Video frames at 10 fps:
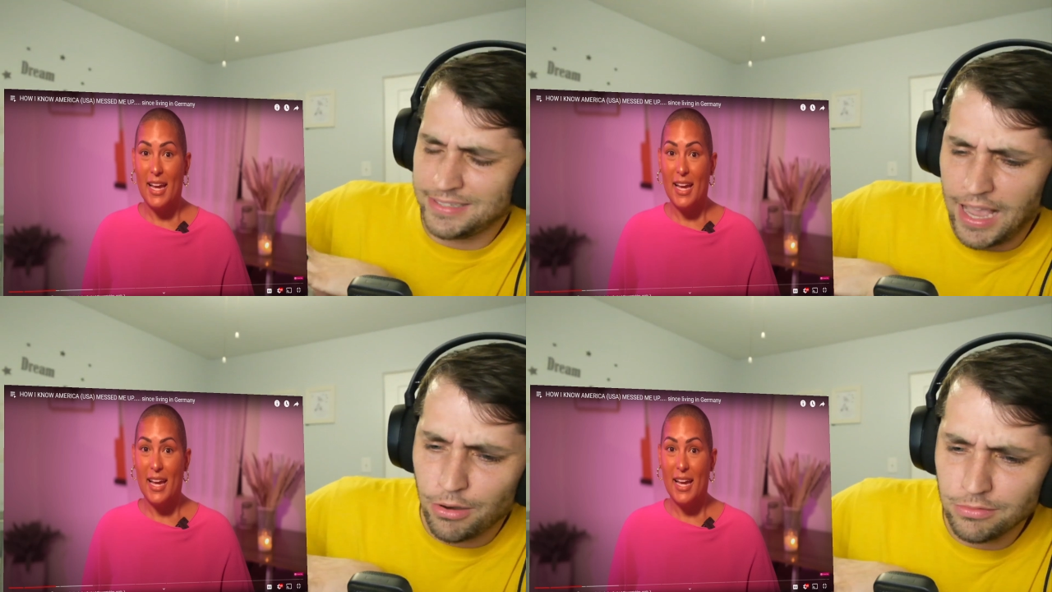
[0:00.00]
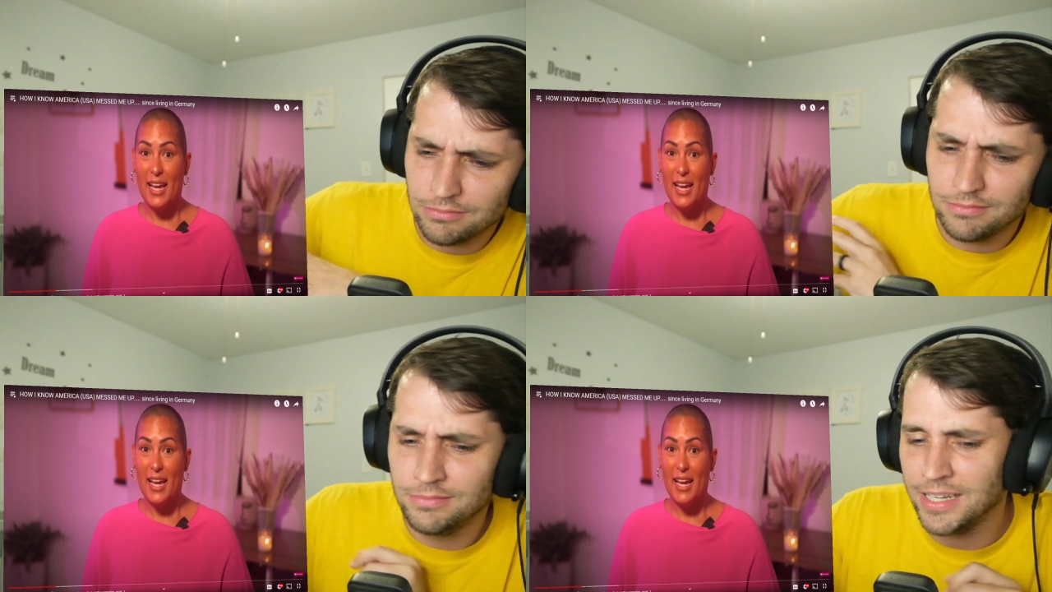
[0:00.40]
Speaker 1: out,
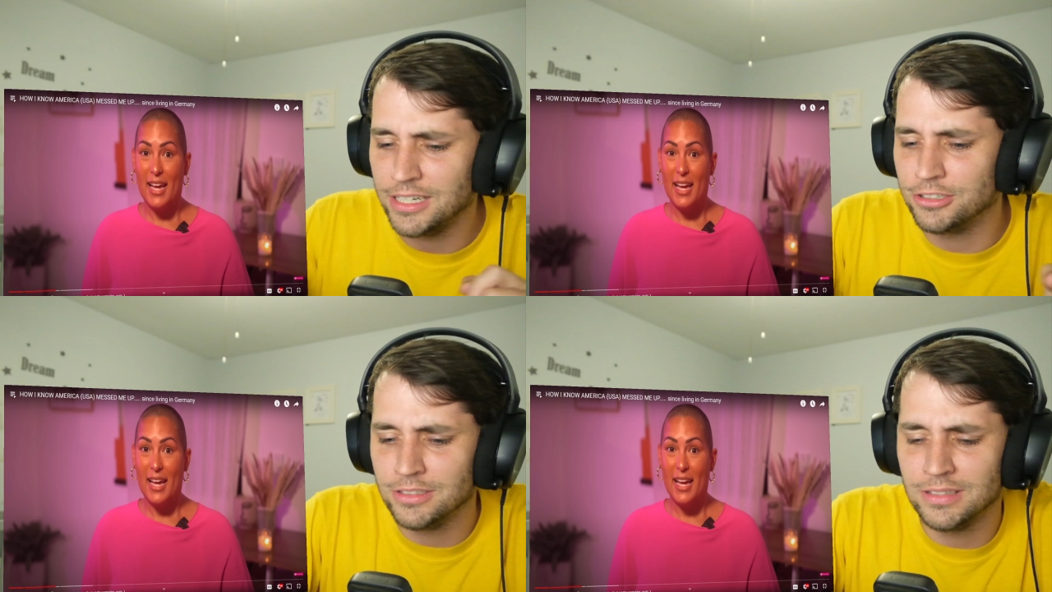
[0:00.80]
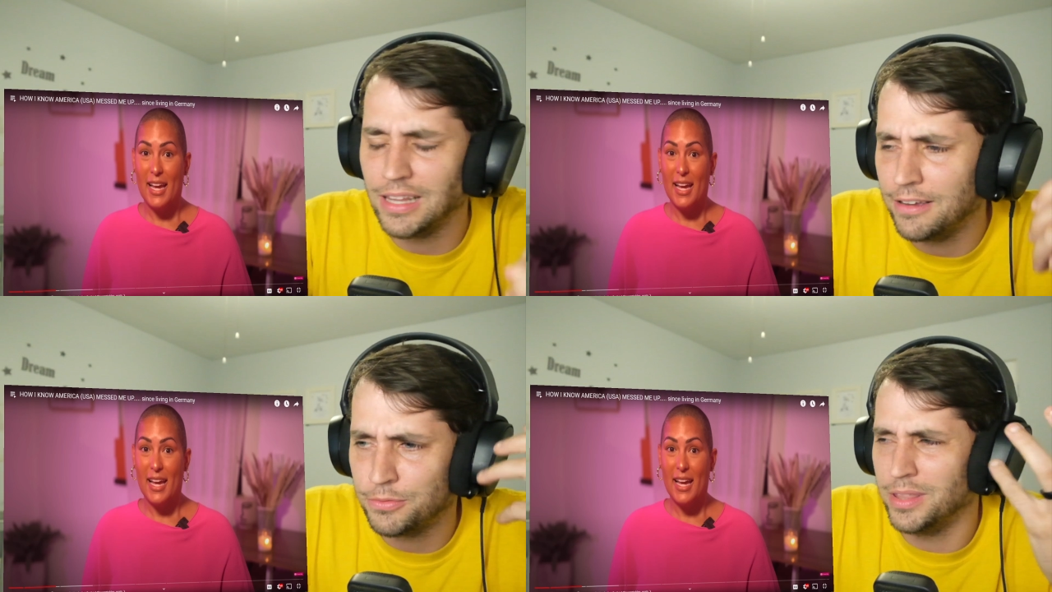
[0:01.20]
and then you're just
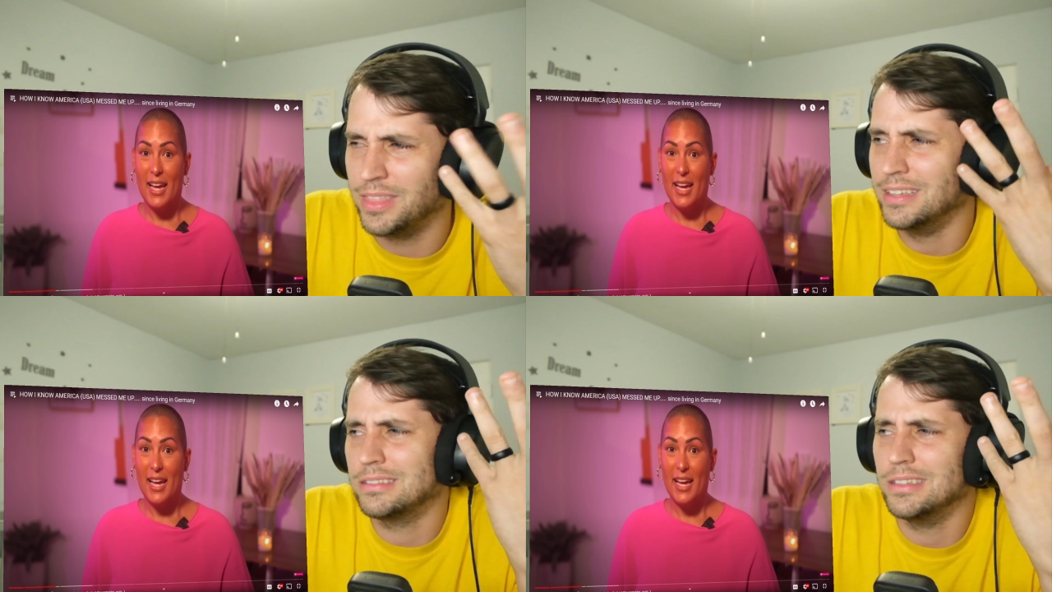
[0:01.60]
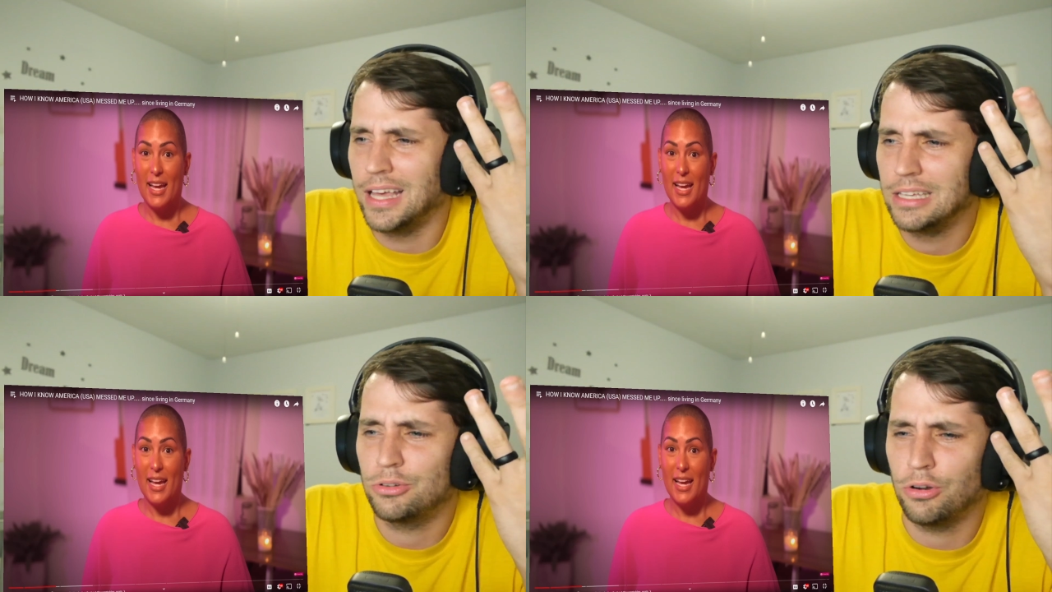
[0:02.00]
left with this
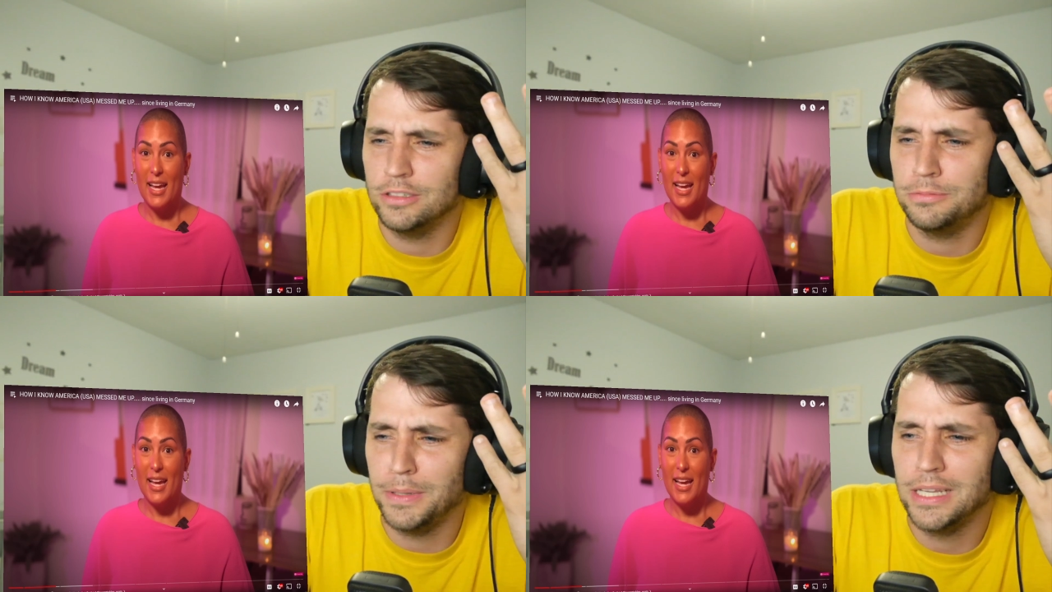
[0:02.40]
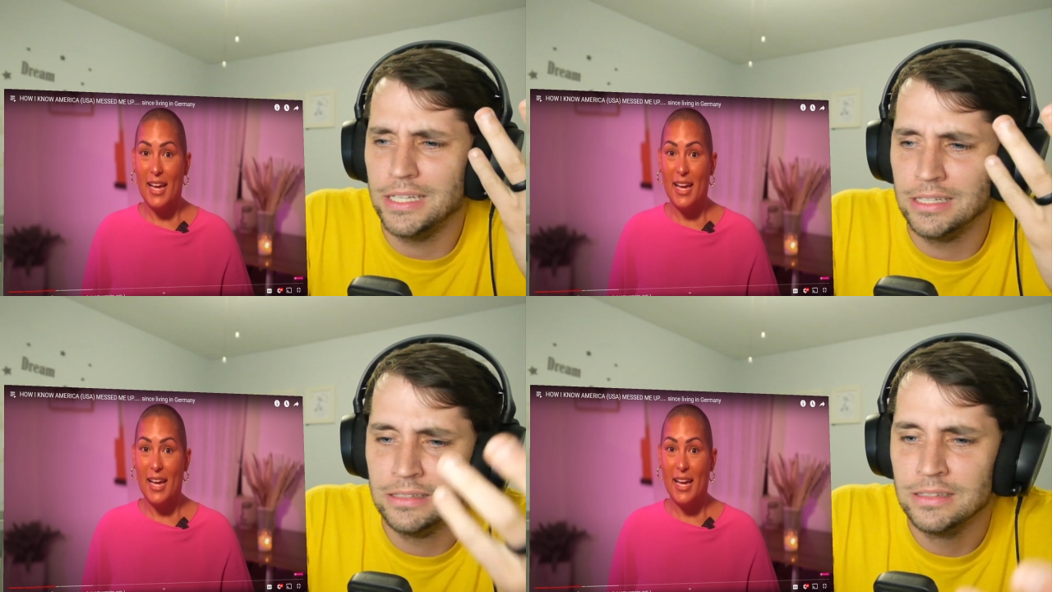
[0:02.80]
like crispy.